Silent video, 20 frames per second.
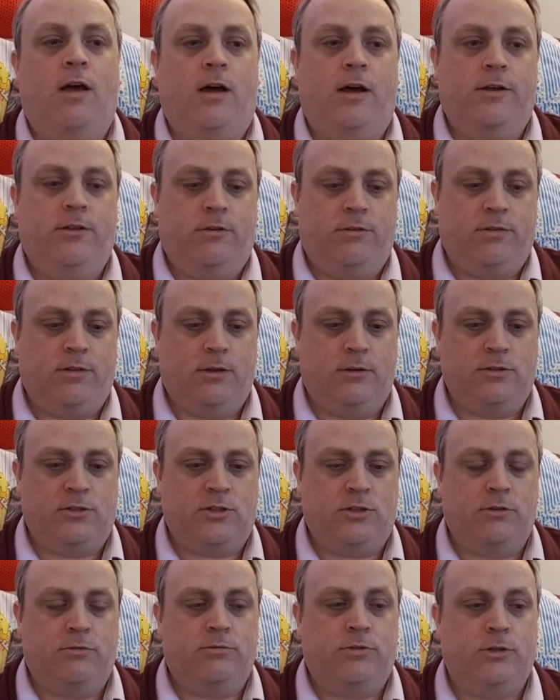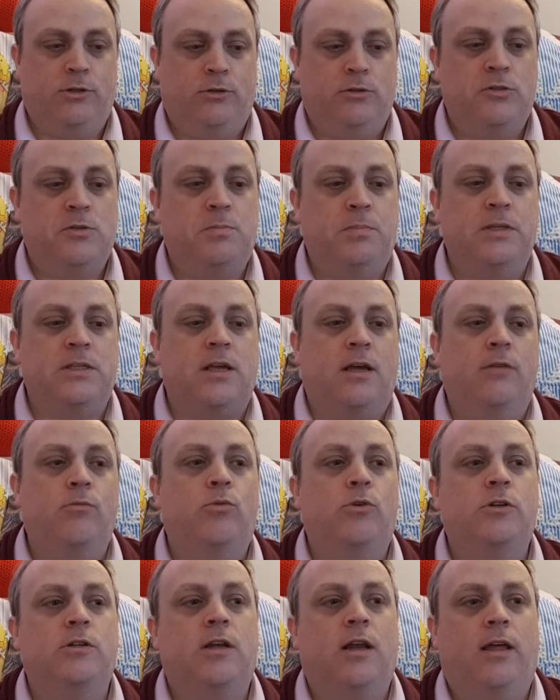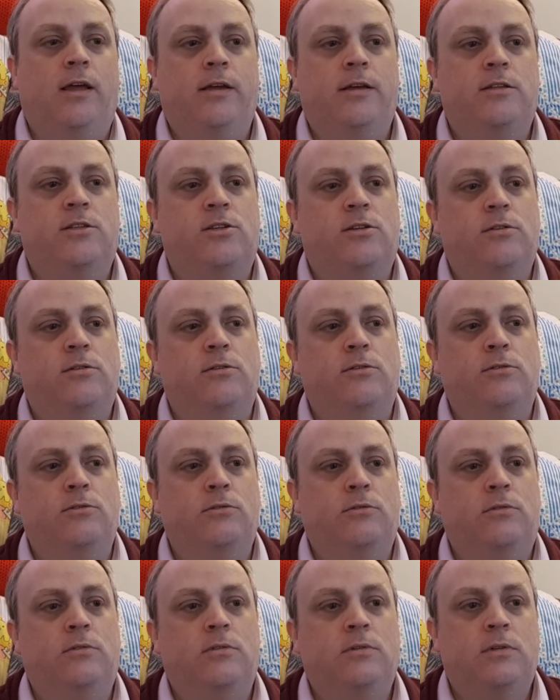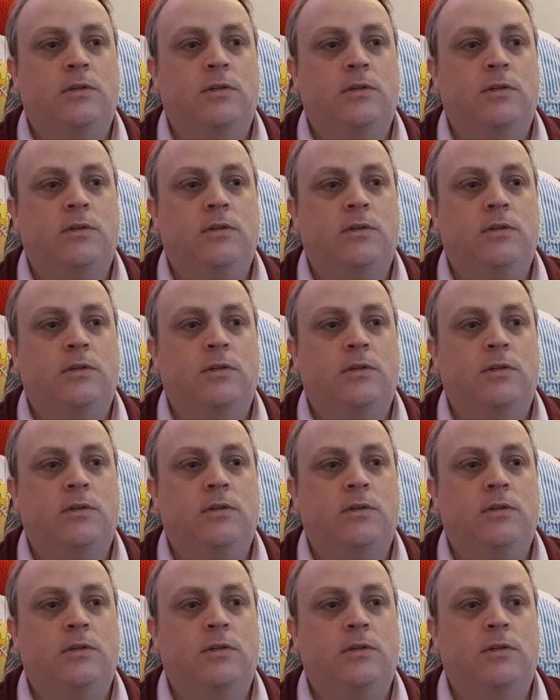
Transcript: either of those 2 routes, but I would like to